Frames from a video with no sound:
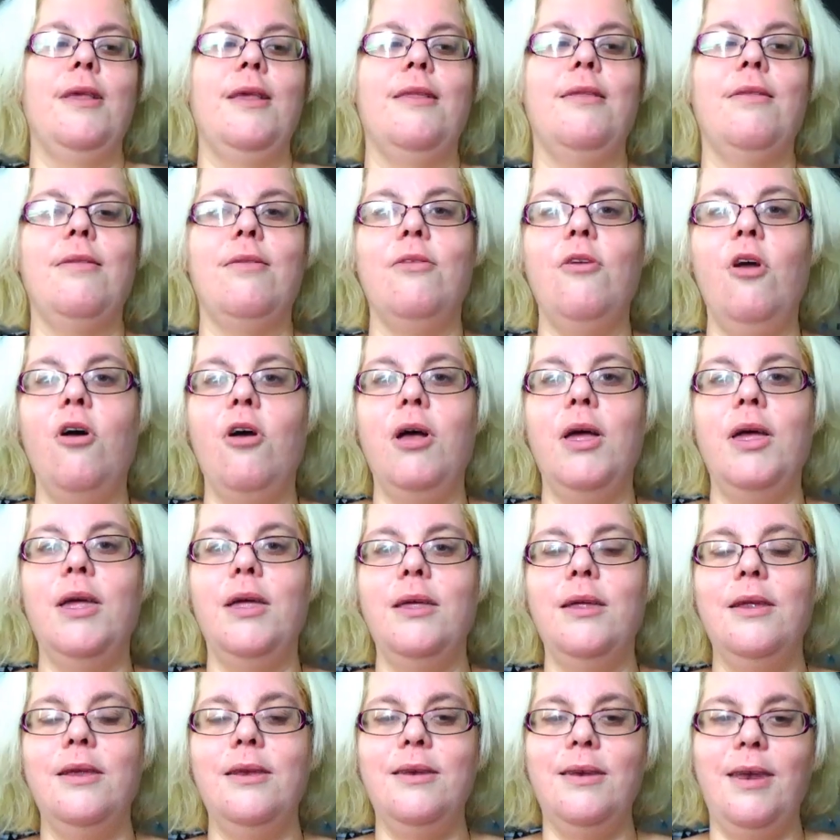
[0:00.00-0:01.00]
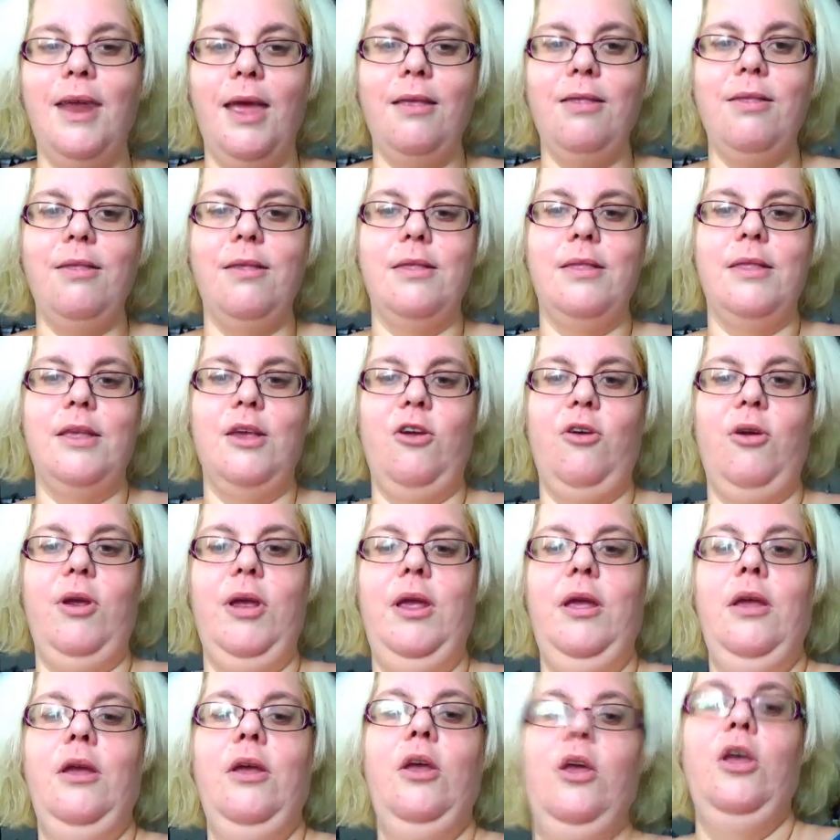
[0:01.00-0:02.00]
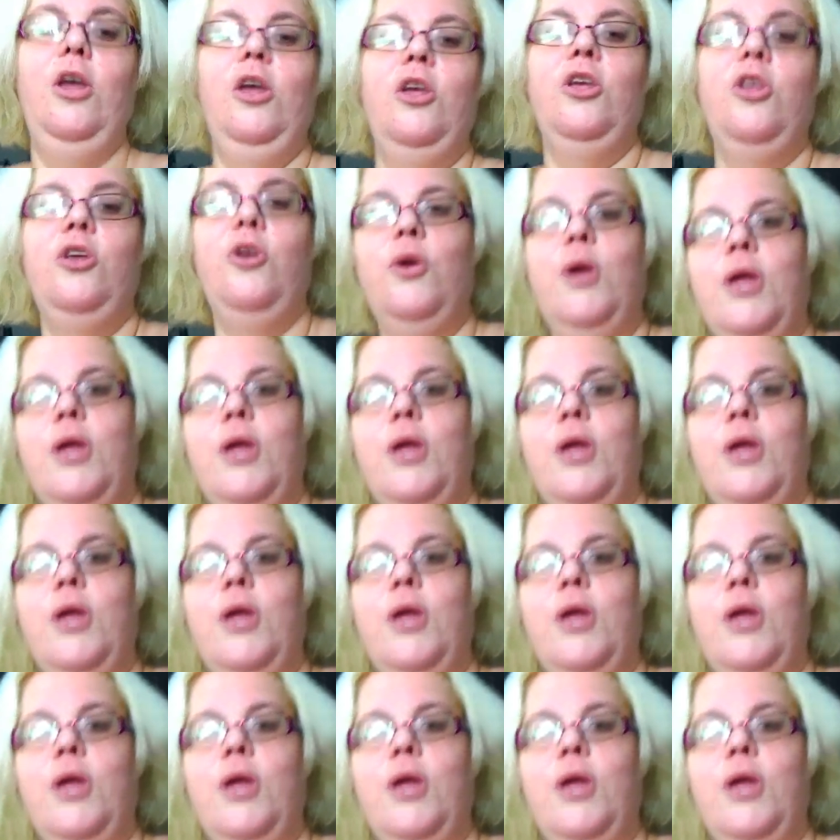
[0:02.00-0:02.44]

It's not necessary. You